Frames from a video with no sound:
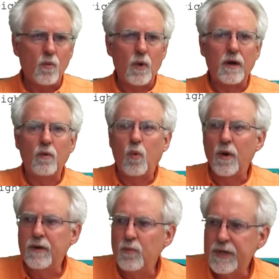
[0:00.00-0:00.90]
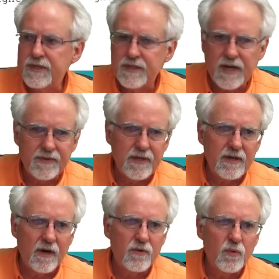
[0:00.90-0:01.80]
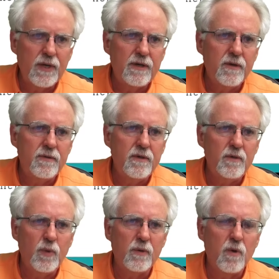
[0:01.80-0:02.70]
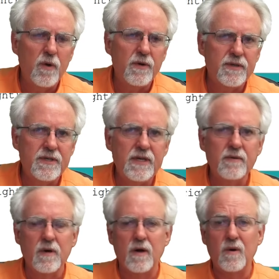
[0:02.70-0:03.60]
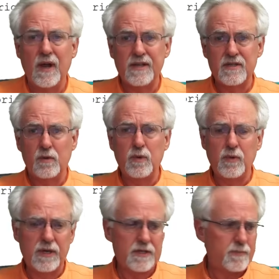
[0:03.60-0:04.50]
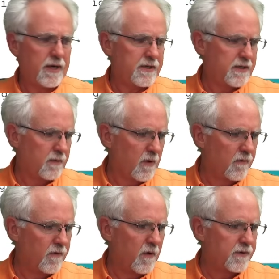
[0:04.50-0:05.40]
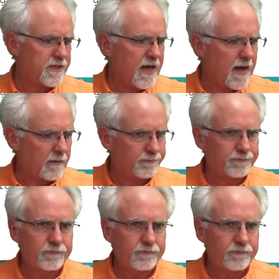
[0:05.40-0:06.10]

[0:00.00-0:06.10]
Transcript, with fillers: Well, what did we set the Arduino to? We wrote a zero, and so we would expect zero volts out.